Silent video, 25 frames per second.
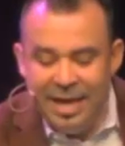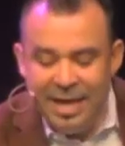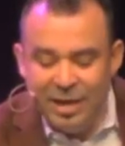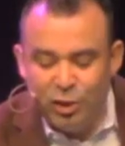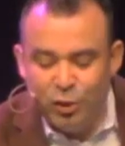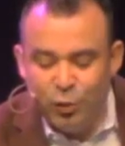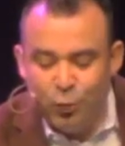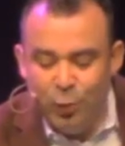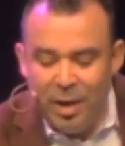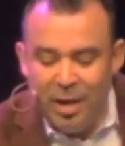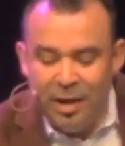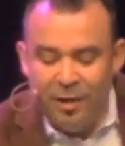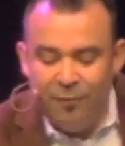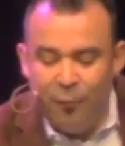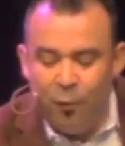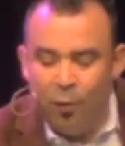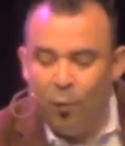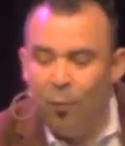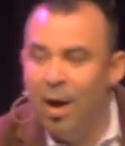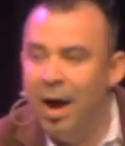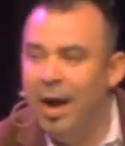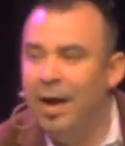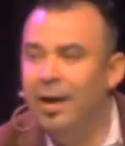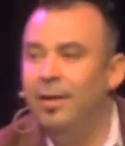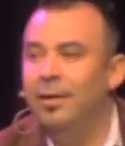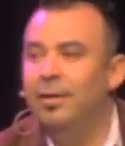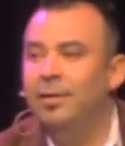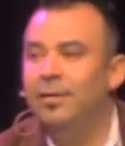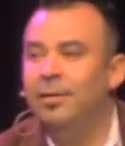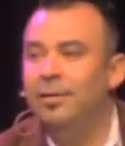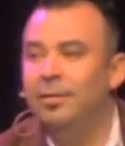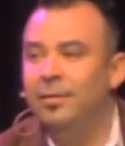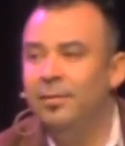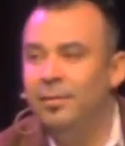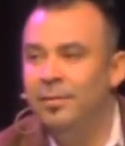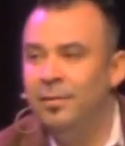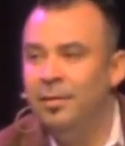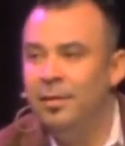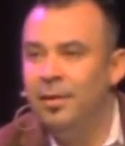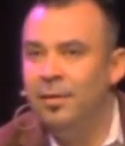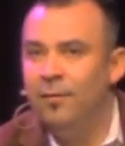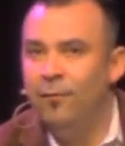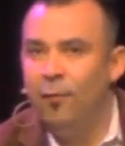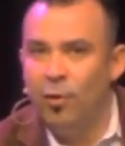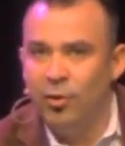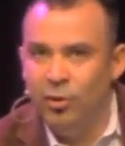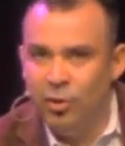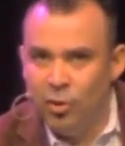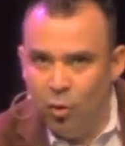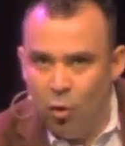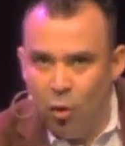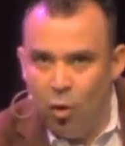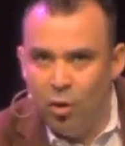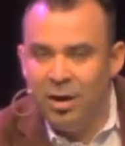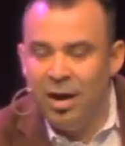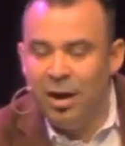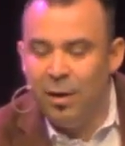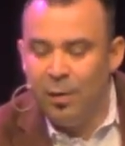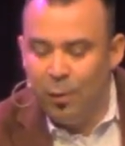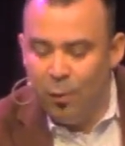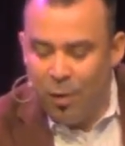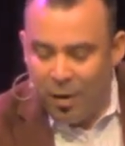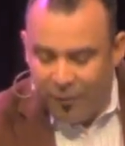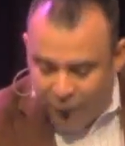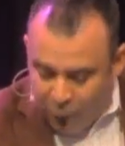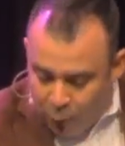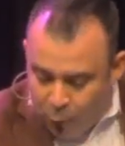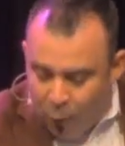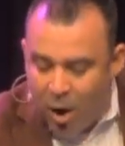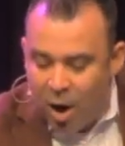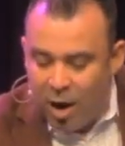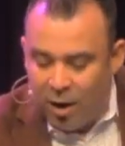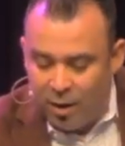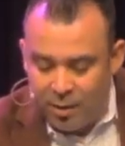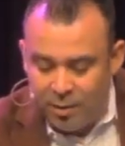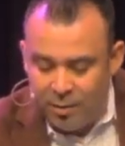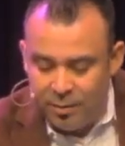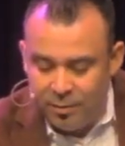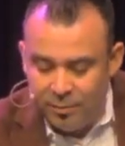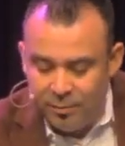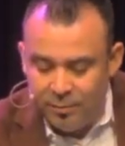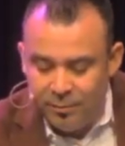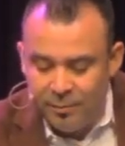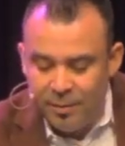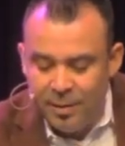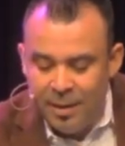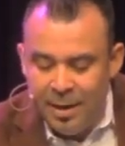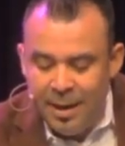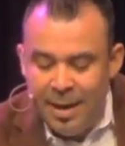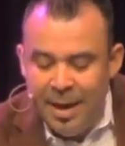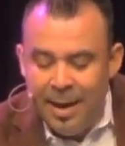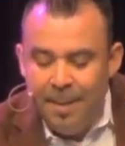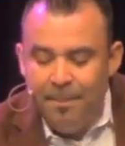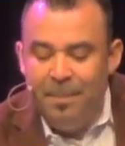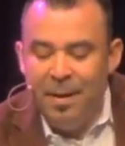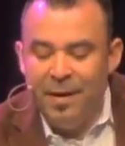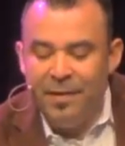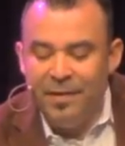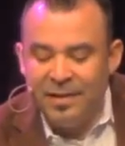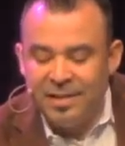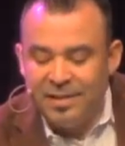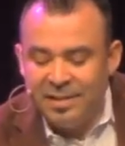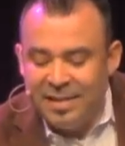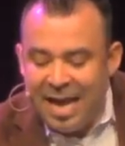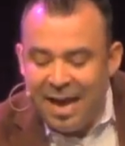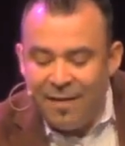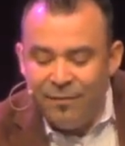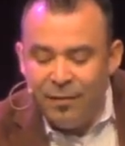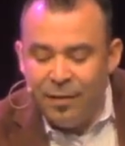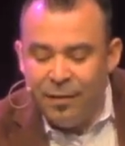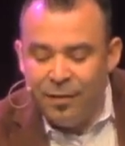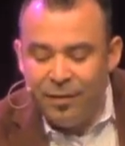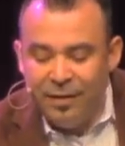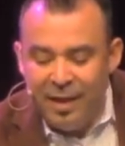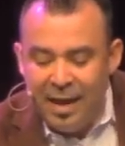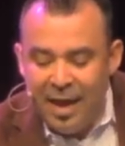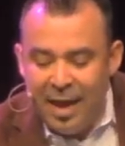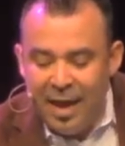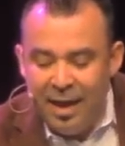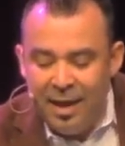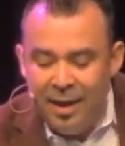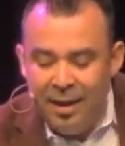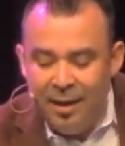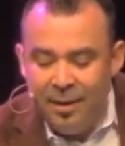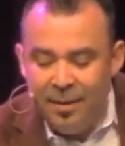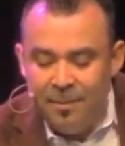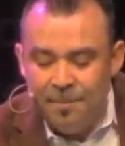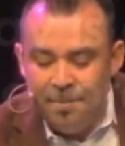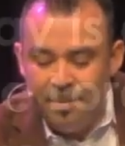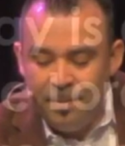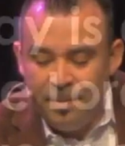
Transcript: each week for what? For your ordinary work, for work. But the seventh day